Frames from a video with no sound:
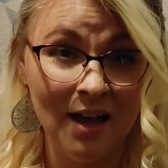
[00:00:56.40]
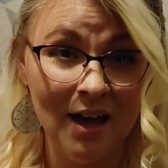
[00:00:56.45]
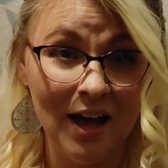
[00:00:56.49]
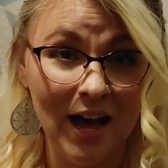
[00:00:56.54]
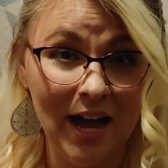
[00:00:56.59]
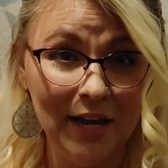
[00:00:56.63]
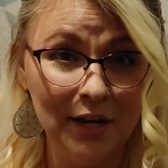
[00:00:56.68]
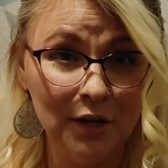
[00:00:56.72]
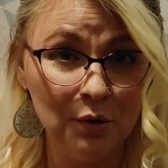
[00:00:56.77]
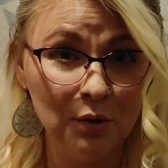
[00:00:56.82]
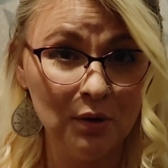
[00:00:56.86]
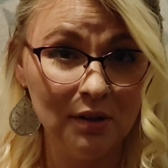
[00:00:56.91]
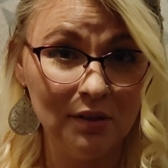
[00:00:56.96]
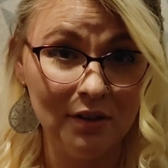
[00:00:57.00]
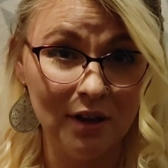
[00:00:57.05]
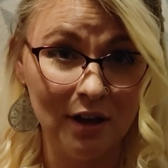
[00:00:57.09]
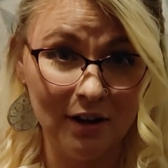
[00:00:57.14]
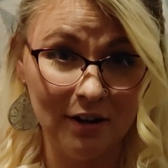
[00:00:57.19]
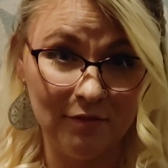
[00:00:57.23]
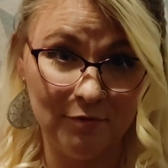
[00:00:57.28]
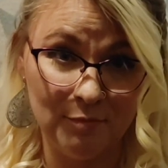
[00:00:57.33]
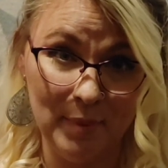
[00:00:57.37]
I know a
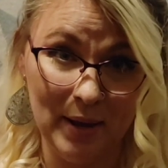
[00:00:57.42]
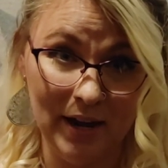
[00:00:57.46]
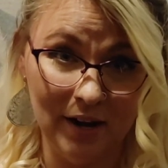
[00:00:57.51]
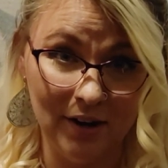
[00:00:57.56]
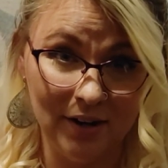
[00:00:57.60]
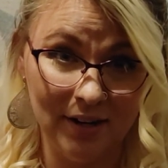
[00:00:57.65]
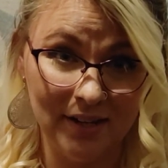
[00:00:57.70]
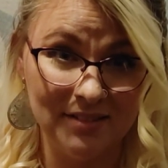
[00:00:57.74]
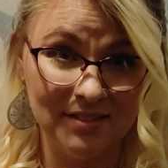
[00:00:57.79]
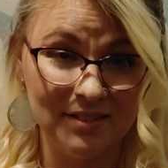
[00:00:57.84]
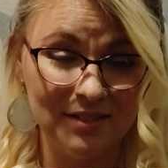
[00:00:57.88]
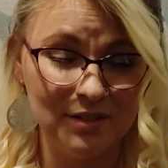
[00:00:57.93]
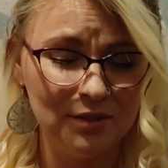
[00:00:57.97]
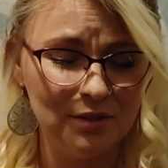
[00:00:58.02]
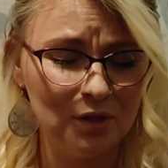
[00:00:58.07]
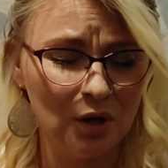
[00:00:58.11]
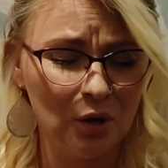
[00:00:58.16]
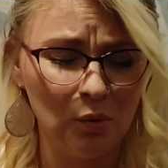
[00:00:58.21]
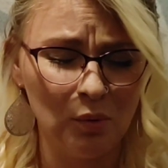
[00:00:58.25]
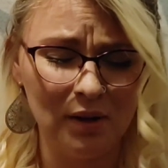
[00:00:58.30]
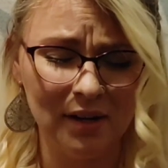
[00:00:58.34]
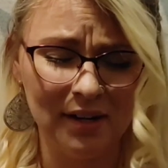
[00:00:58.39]
lot of parents
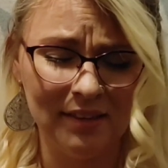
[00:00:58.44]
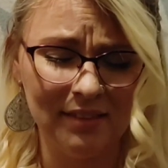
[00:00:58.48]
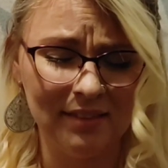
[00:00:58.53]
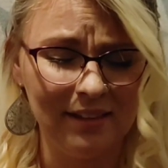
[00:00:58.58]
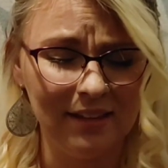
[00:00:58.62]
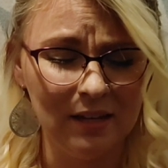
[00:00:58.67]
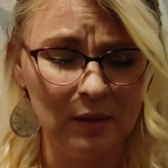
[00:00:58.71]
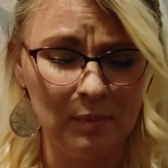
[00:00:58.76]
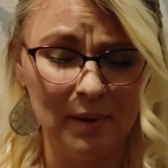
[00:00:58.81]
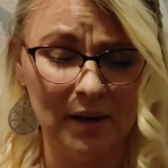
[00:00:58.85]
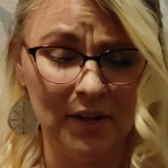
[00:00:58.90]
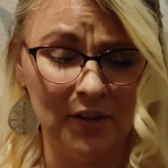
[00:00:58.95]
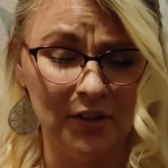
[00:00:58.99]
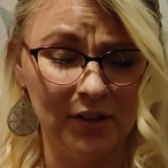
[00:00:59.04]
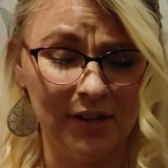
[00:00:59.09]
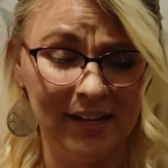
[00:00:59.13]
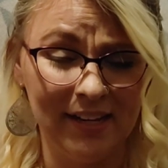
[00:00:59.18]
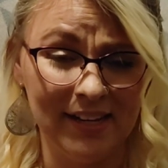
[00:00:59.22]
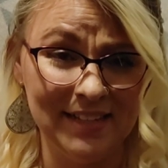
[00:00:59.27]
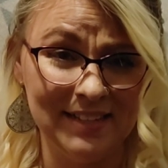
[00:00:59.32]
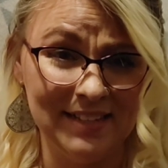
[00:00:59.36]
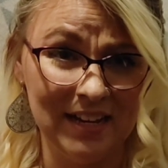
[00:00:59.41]
don't want to think about their
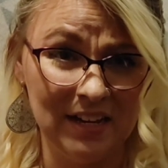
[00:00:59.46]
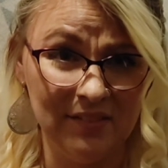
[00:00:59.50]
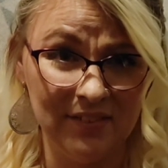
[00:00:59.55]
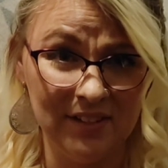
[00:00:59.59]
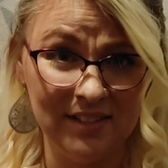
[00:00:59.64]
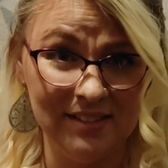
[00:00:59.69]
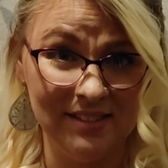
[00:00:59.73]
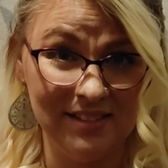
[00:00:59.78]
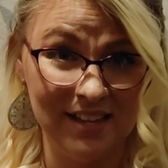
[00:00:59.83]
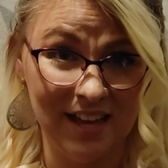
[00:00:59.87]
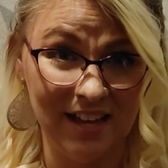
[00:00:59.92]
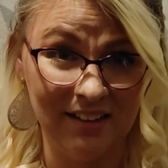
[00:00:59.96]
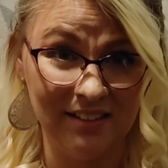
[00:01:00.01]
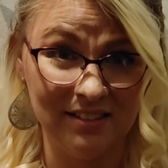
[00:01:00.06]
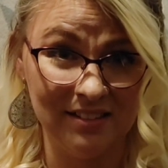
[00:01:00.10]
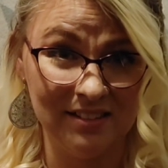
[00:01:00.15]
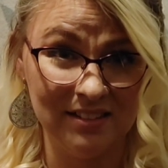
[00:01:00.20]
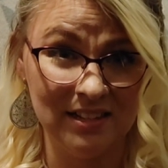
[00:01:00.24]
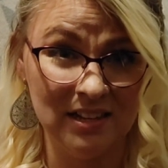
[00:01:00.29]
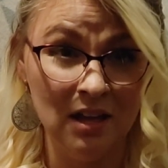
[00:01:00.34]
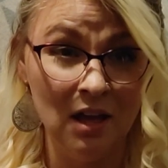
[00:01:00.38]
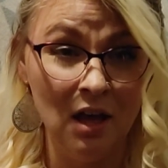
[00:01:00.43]
kids having sex.
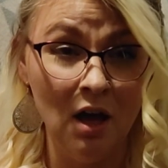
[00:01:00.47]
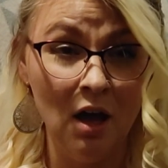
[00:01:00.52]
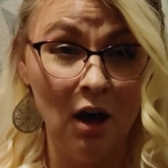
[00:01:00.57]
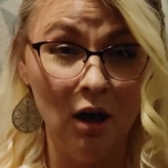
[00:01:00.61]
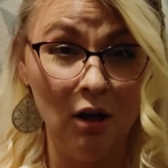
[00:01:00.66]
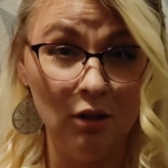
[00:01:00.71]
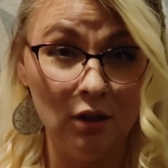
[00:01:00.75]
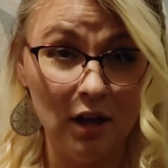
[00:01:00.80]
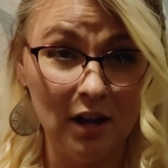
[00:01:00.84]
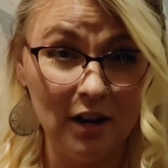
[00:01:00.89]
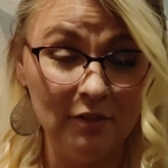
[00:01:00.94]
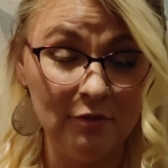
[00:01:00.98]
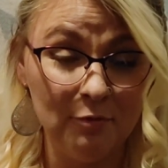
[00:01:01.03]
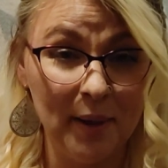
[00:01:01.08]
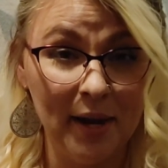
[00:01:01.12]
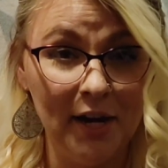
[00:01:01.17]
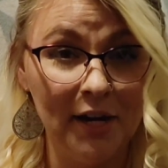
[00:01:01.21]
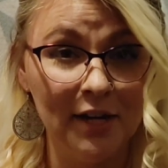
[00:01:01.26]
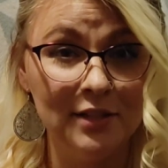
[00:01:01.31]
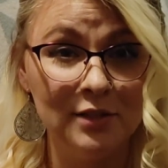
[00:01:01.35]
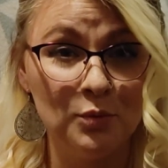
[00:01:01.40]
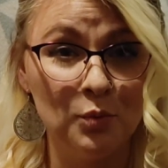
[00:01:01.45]
A lot of
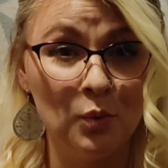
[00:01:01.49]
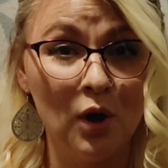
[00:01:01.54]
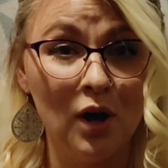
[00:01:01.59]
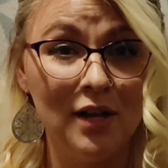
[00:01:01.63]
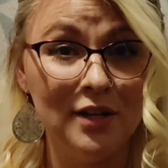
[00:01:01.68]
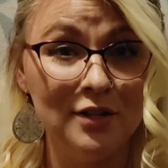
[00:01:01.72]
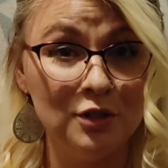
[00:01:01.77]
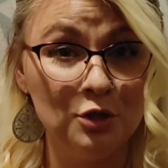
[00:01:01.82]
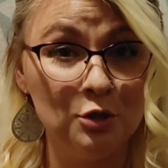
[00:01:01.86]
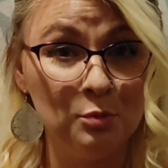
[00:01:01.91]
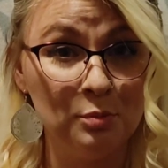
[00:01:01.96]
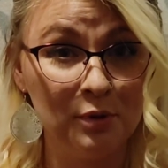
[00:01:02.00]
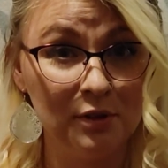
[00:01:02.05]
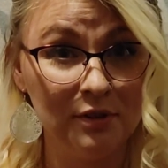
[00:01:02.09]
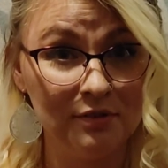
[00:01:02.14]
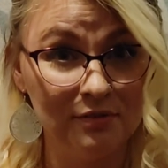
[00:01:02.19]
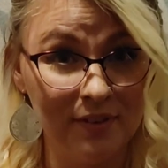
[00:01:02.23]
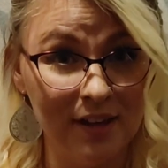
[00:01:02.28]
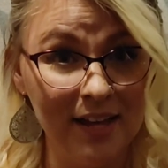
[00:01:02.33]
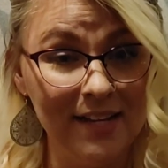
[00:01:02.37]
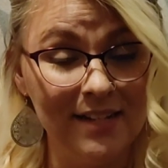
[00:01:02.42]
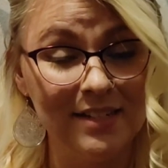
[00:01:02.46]
parents want to
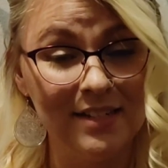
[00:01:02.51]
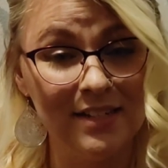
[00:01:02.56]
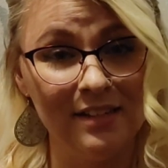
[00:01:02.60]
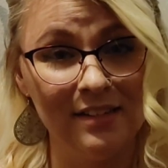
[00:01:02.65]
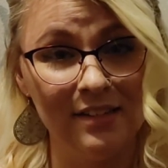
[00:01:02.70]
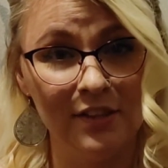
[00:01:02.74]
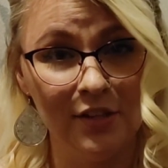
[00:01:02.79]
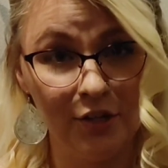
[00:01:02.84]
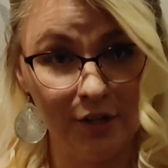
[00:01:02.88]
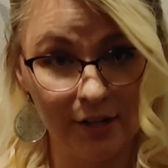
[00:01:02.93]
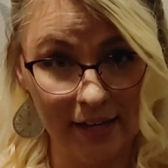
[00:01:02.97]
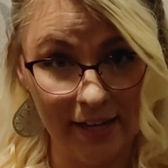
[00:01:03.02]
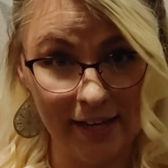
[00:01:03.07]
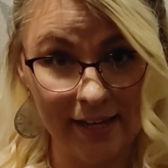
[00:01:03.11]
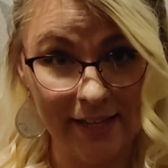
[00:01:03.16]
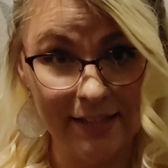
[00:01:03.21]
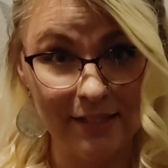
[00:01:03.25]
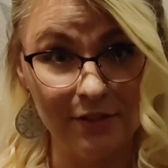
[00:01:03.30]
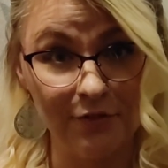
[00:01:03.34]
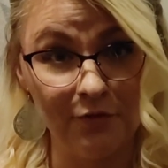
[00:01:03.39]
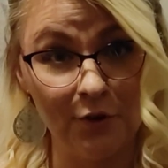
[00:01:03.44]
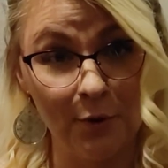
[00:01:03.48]
prevent their
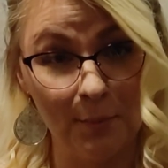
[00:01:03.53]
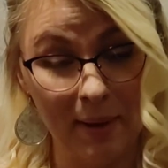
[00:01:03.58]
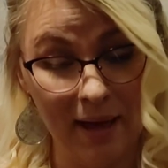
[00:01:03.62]
kids from